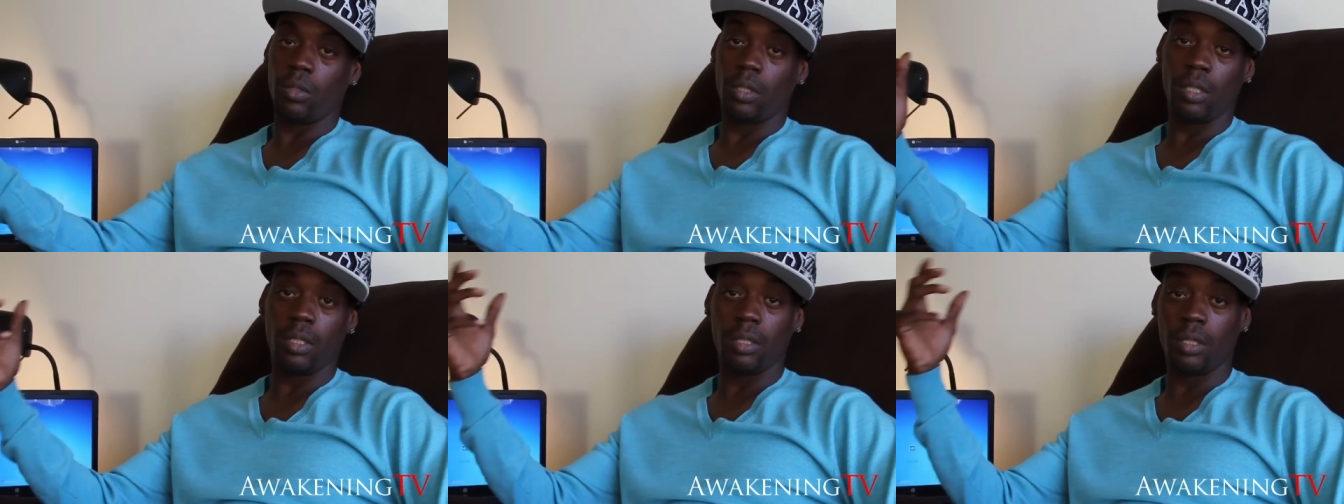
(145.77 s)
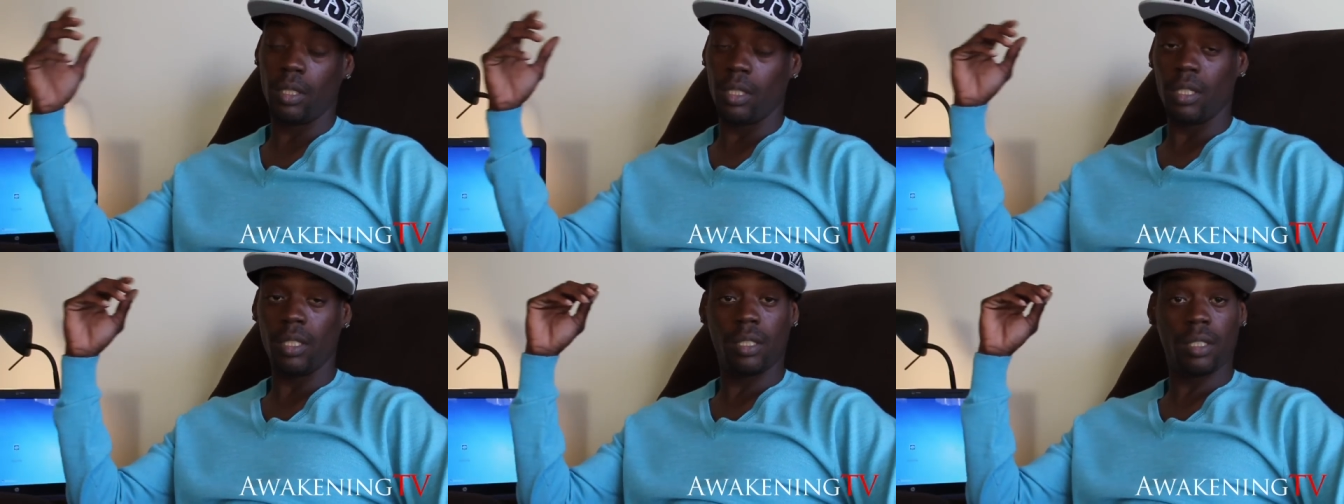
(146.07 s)

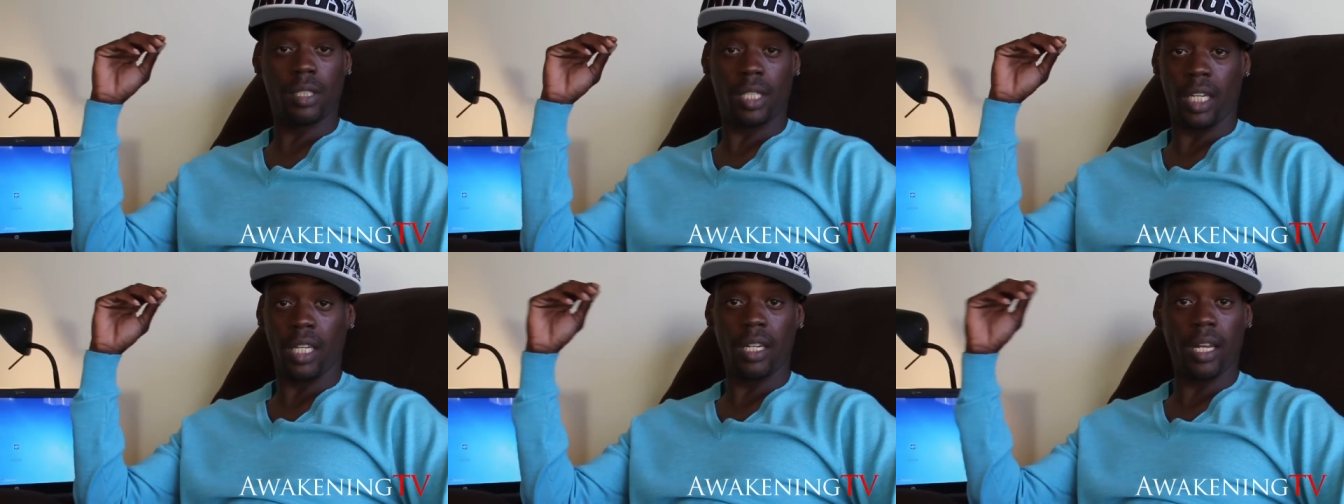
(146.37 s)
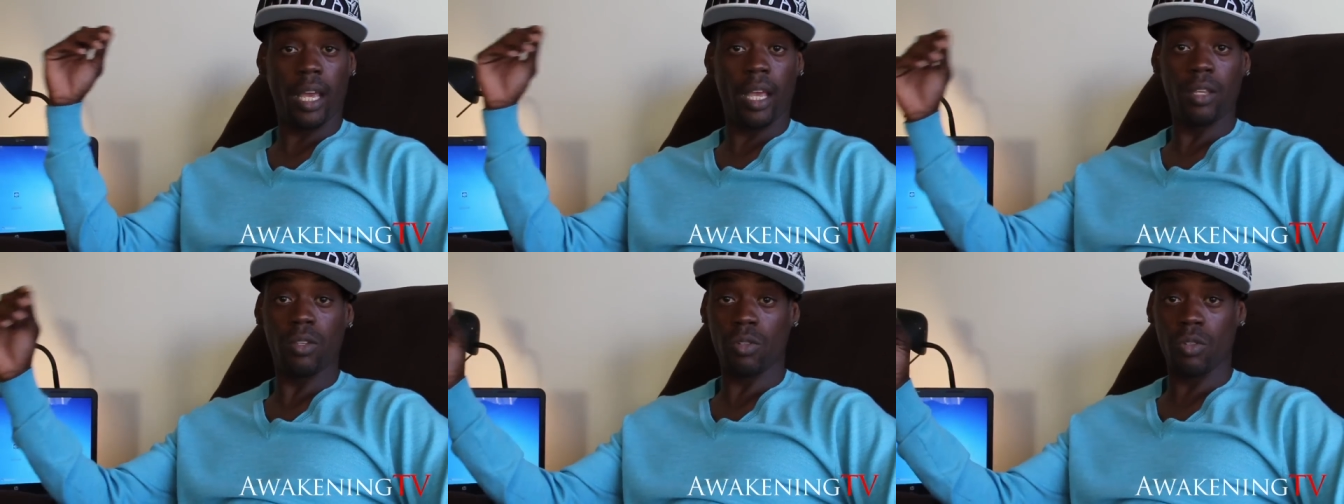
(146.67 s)
These
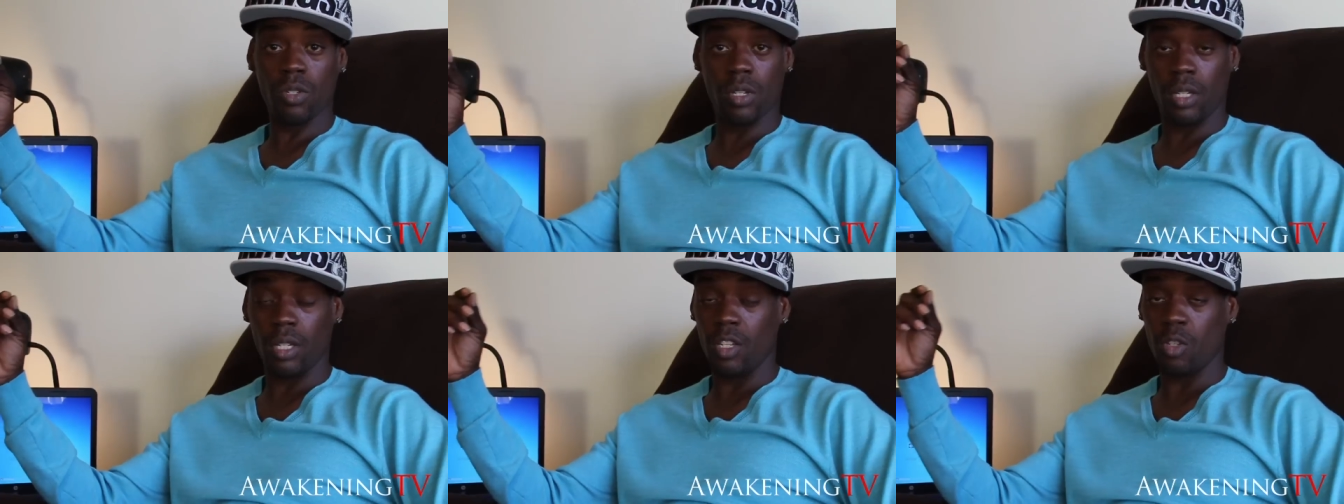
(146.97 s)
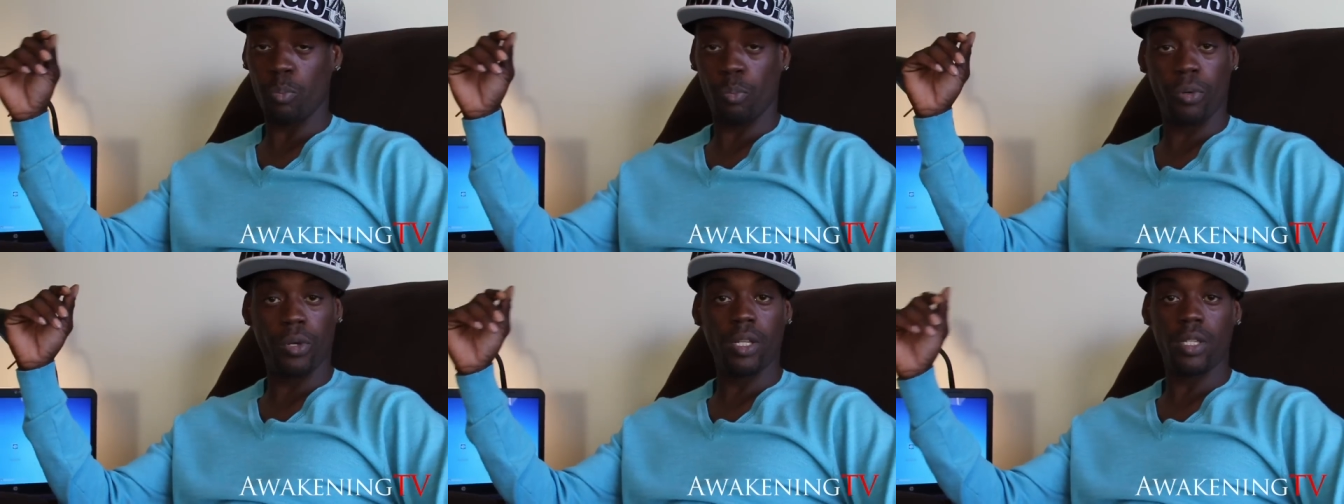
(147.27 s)
teenagers and
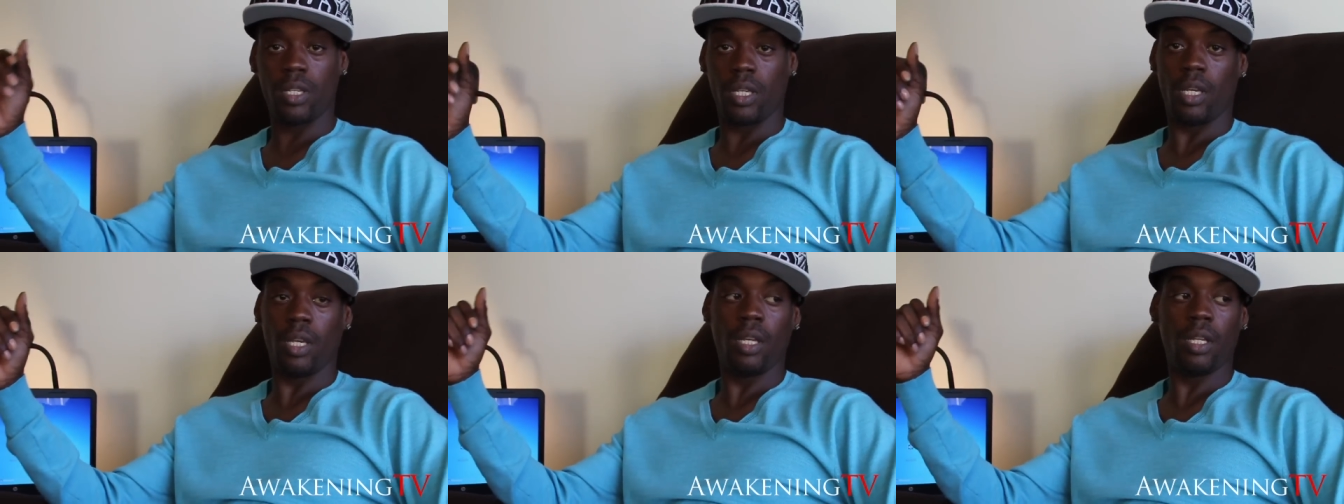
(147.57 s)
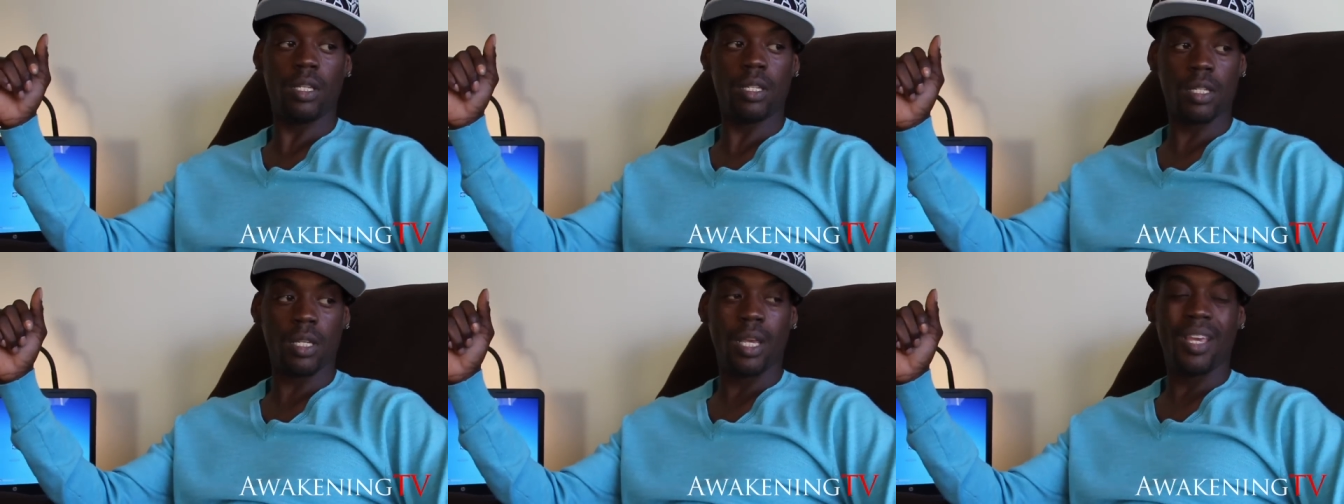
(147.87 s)
these
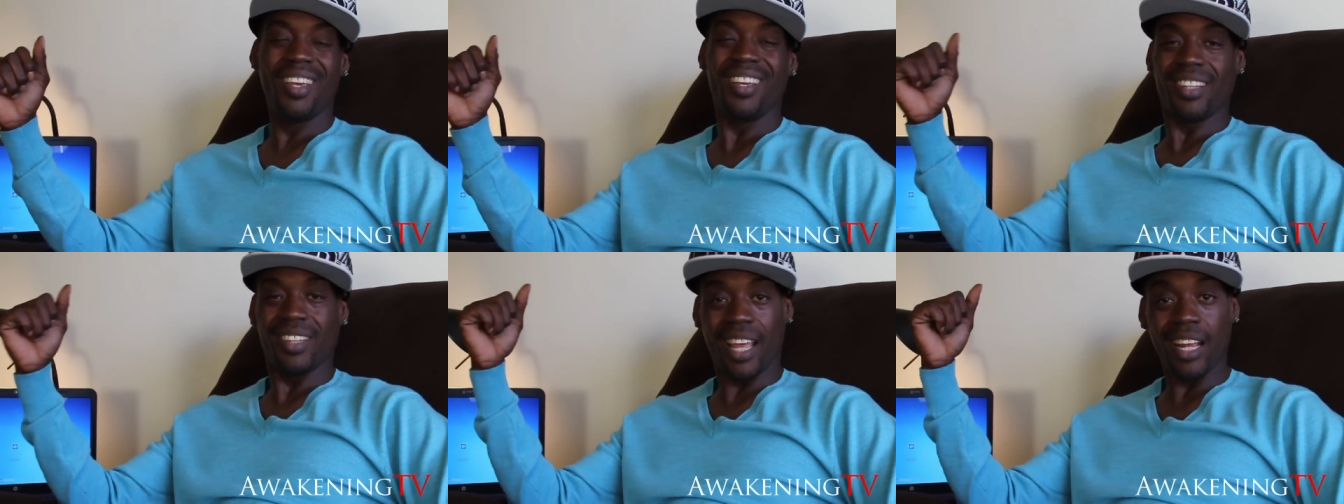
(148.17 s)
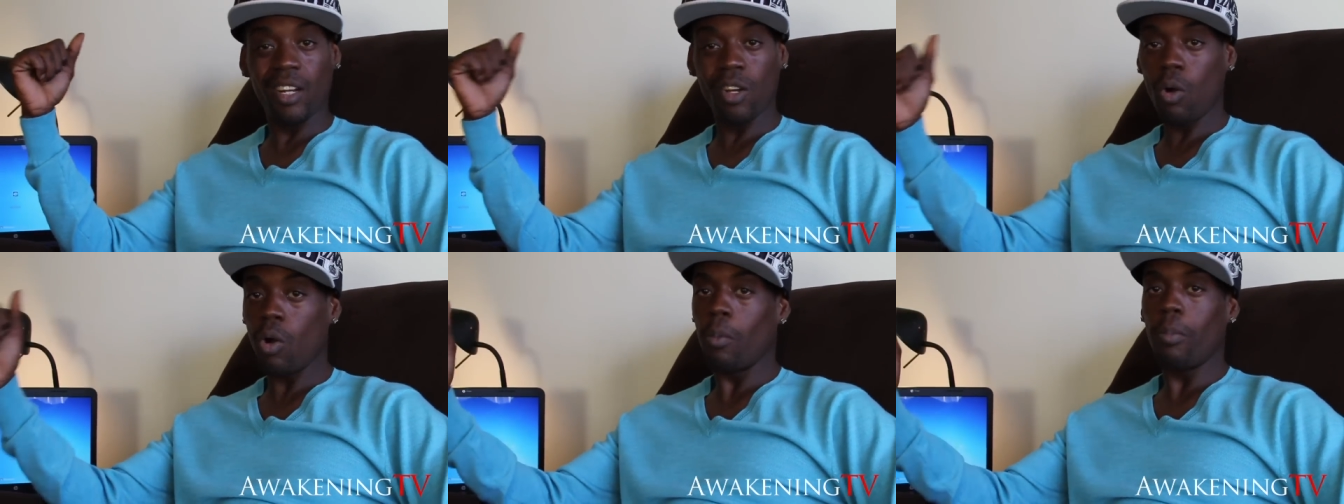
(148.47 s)
preteens,
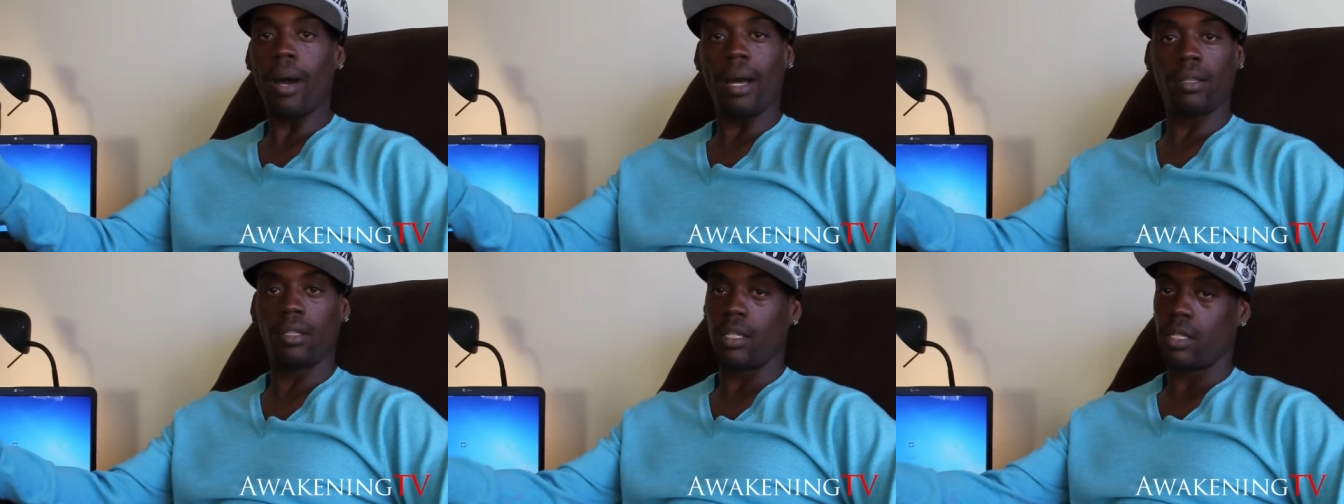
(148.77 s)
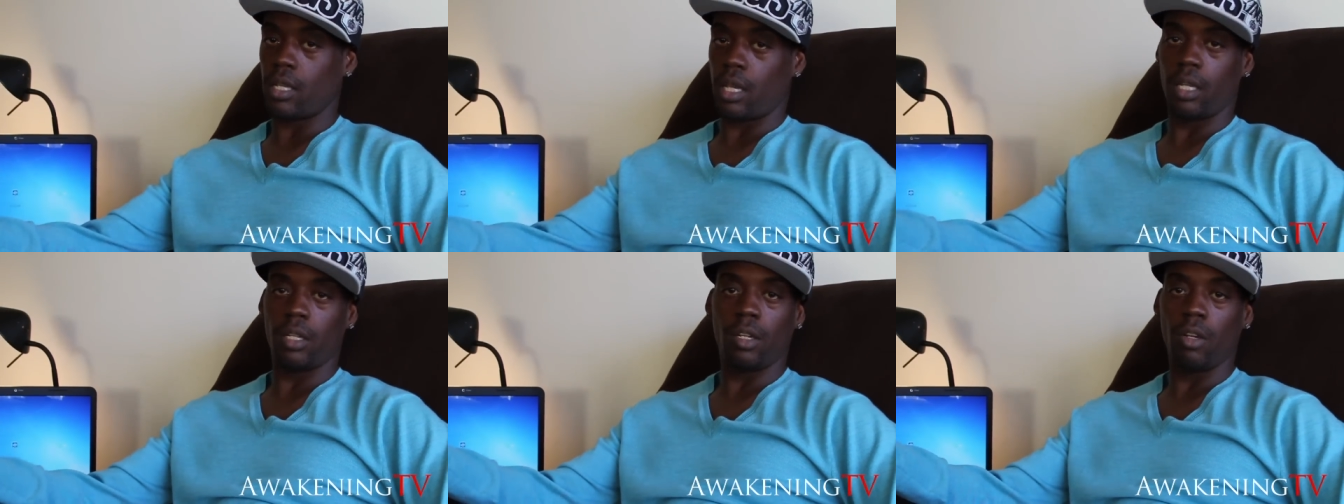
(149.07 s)
they know about
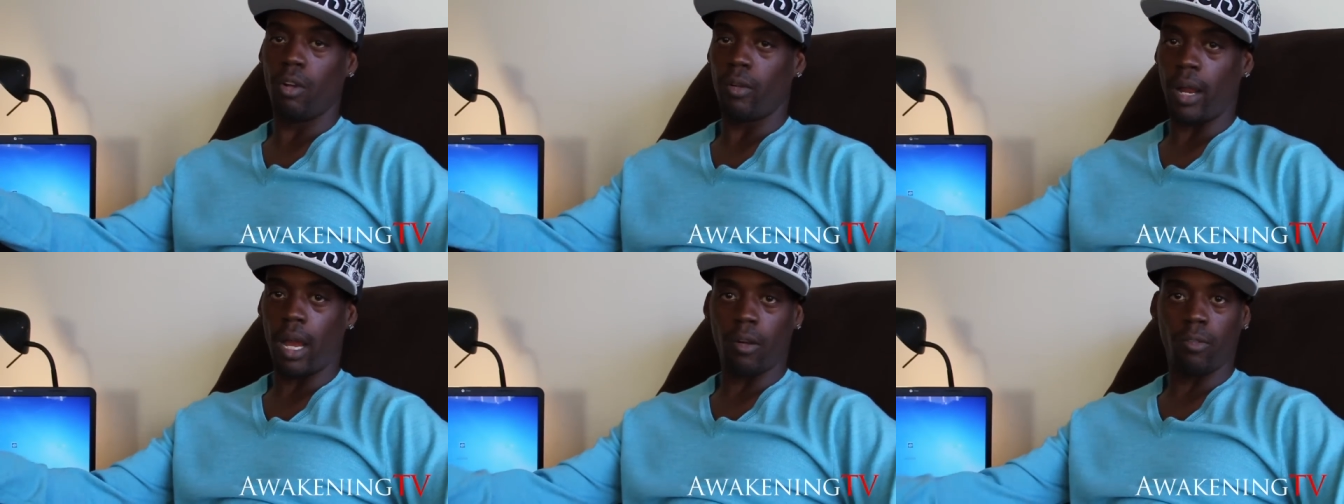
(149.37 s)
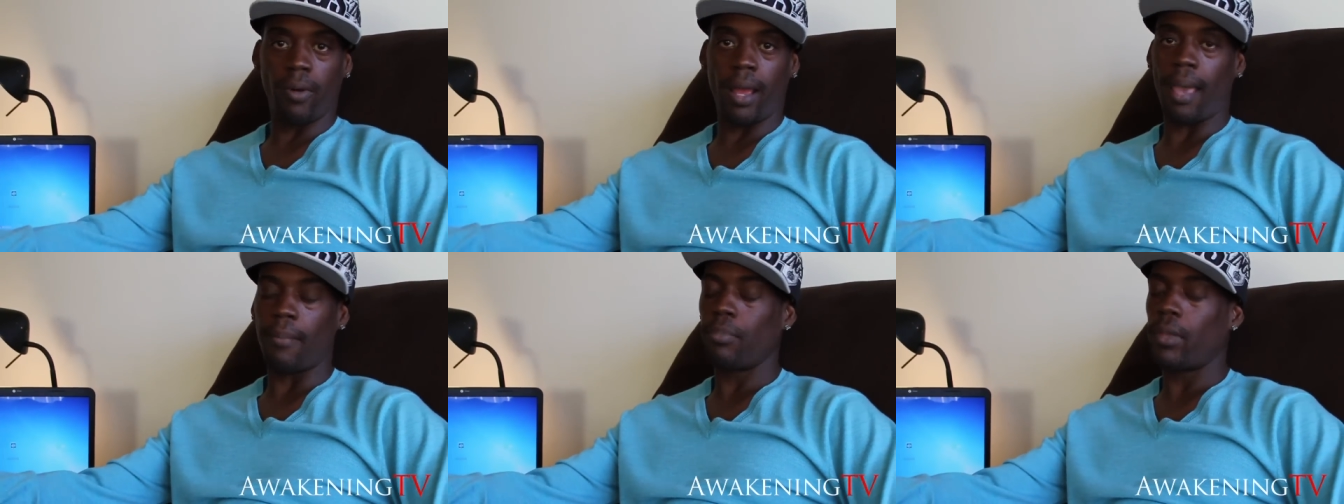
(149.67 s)
this
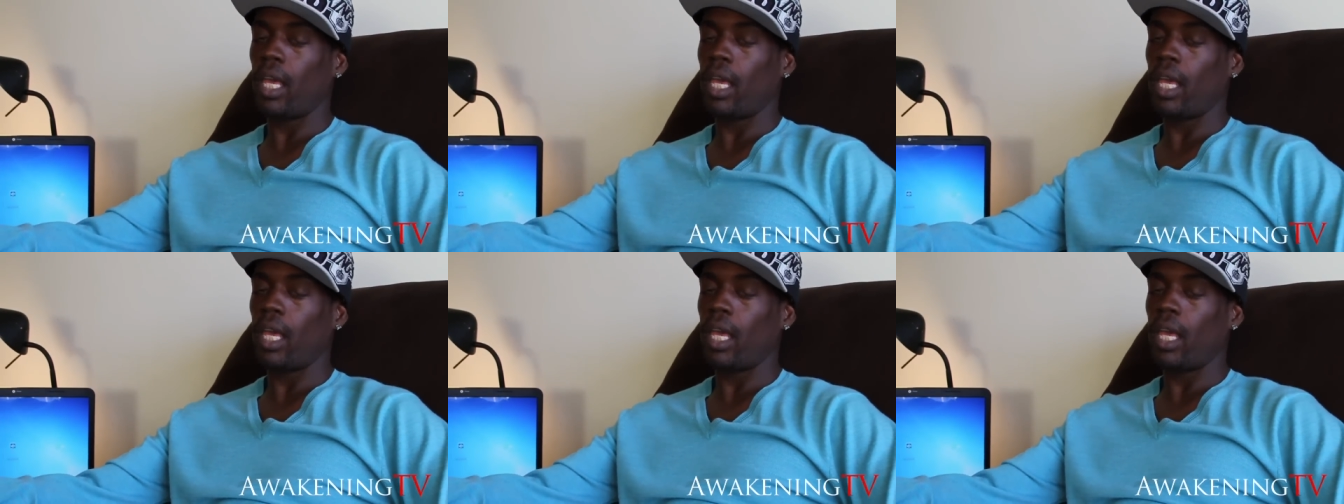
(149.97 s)
underground rap.